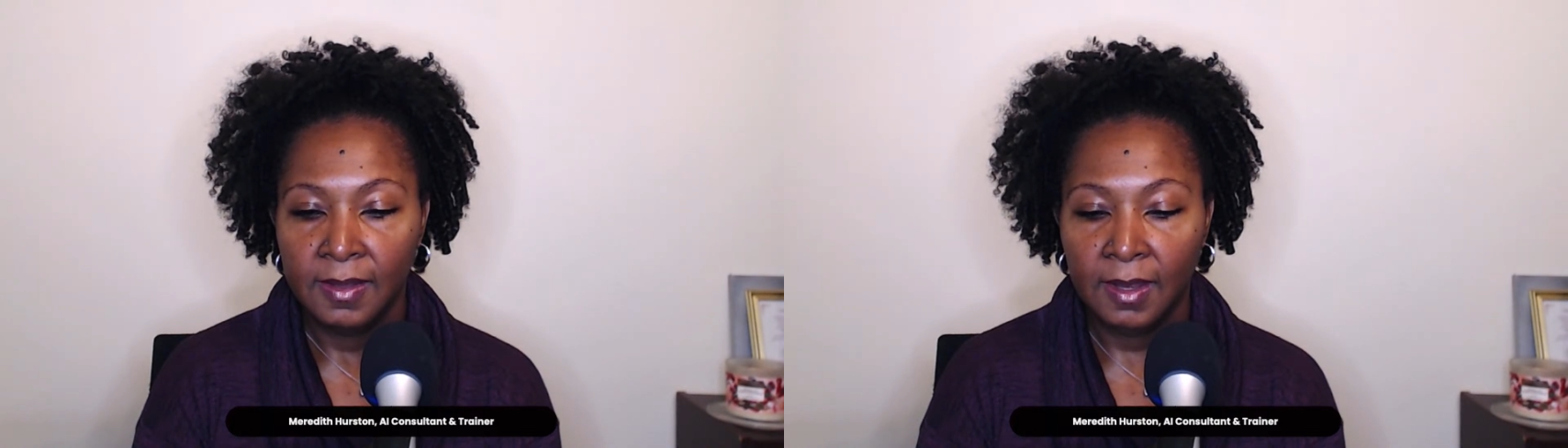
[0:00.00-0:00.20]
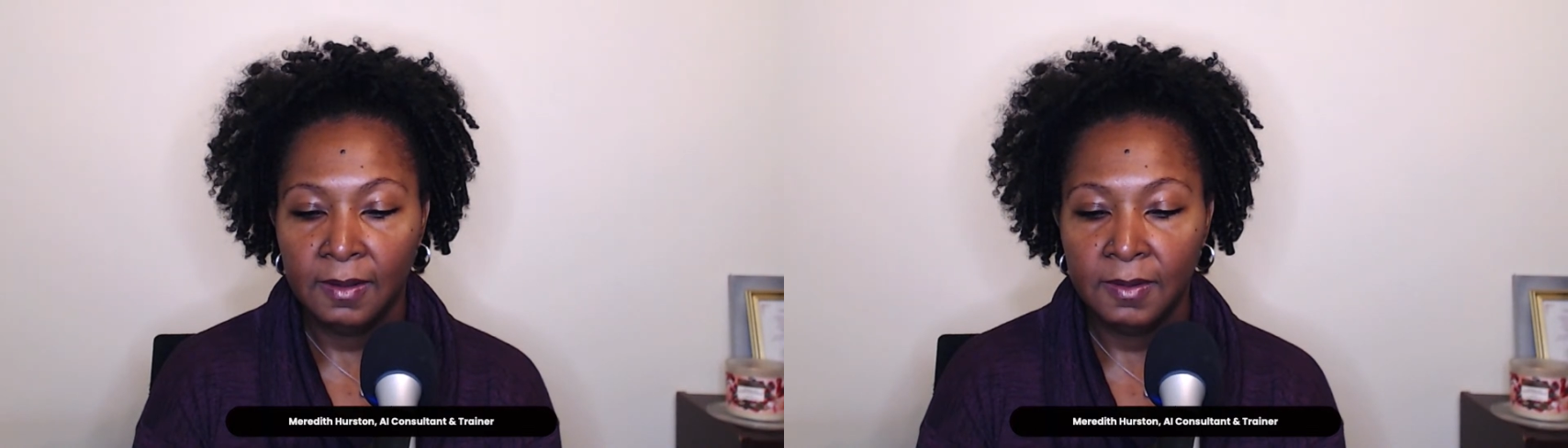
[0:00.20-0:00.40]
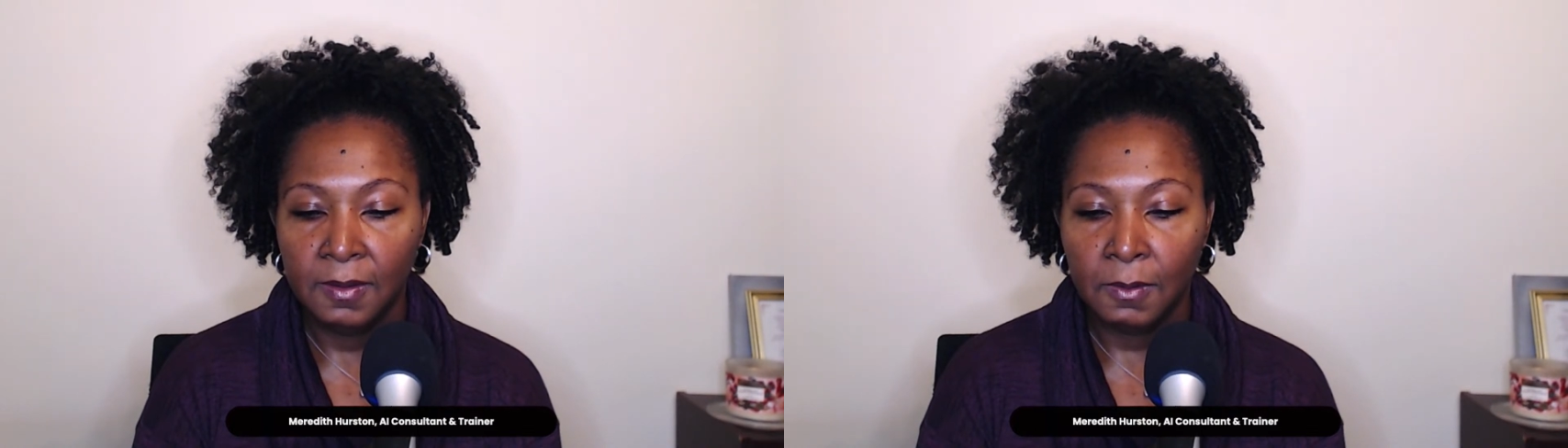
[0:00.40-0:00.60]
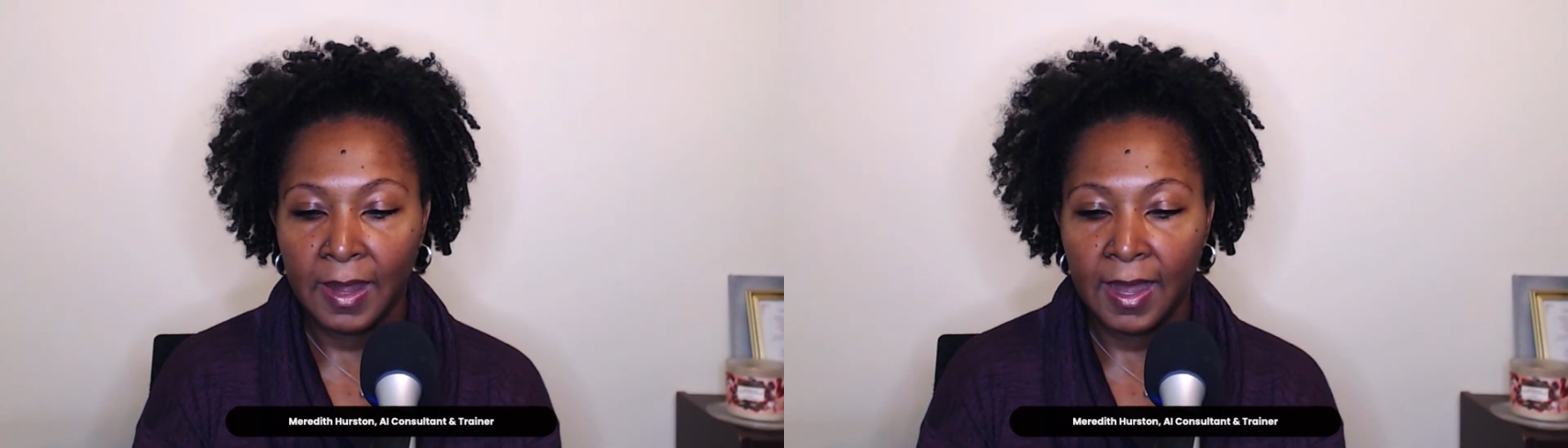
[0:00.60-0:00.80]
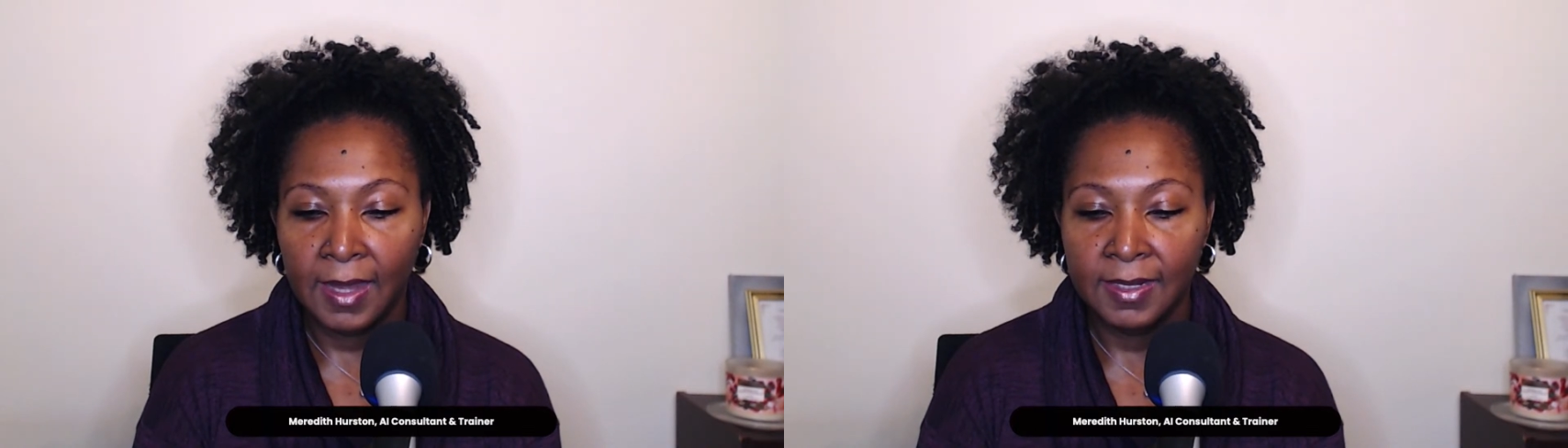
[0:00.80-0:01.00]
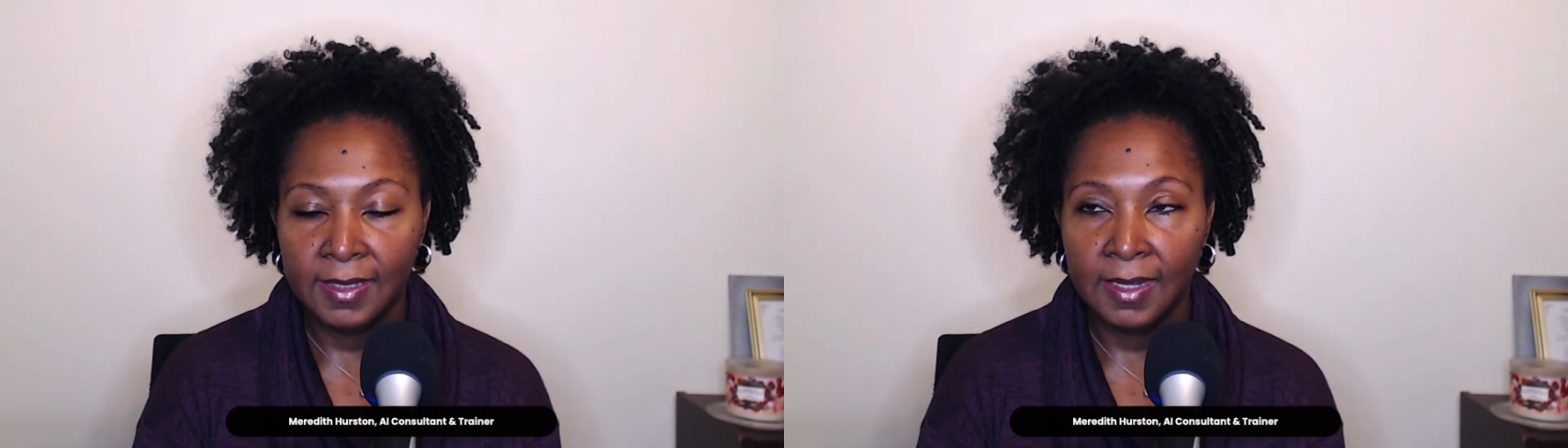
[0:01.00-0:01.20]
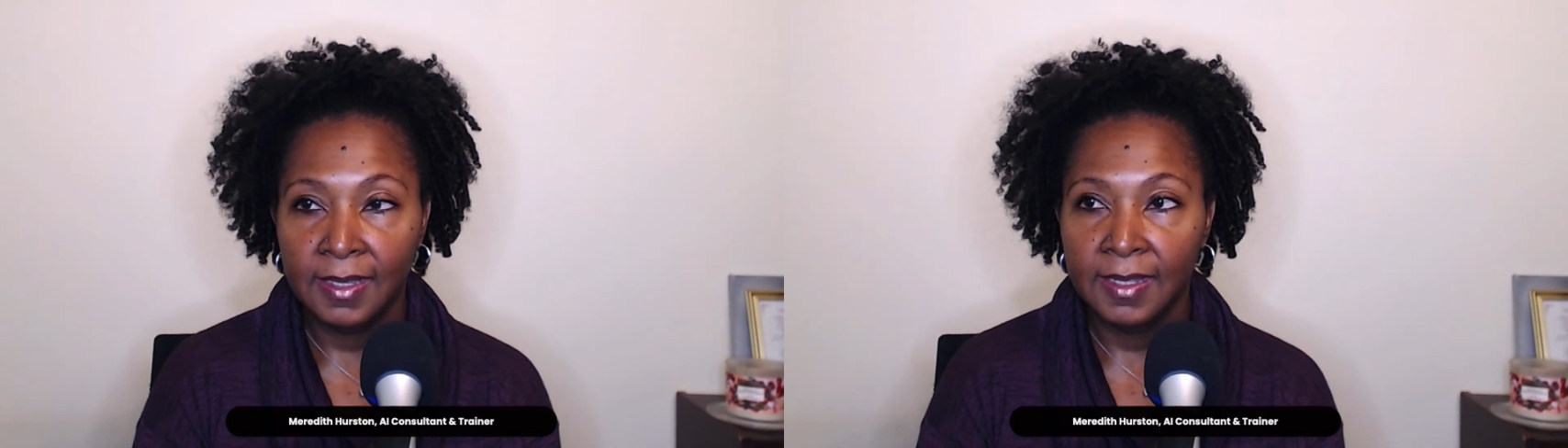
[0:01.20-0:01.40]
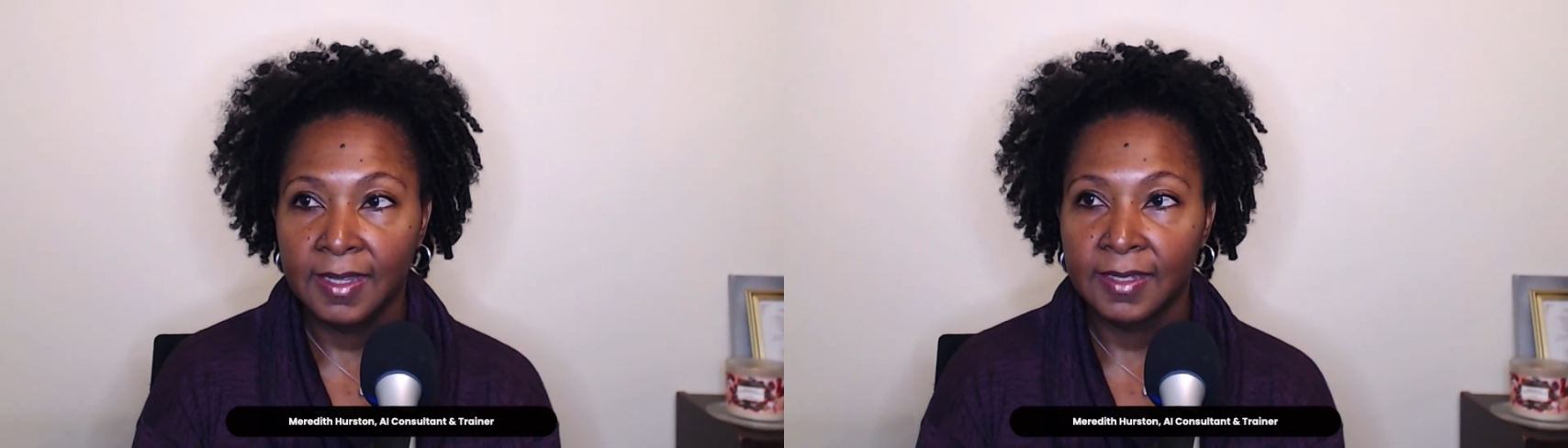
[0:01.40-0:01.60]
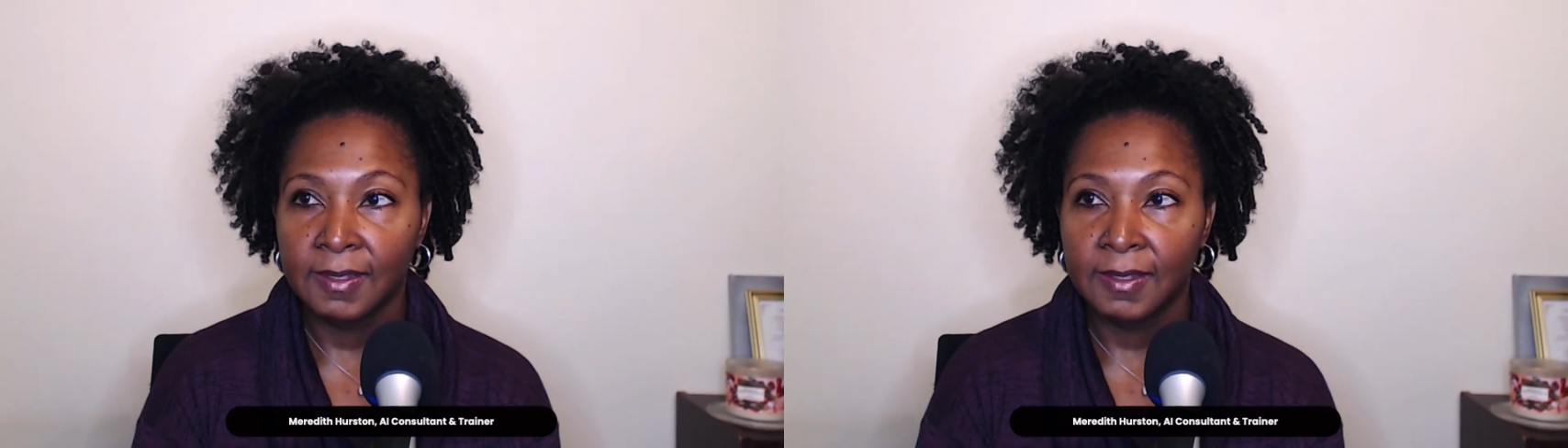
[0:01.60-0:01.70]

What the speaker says: they don't know quite how to sell it.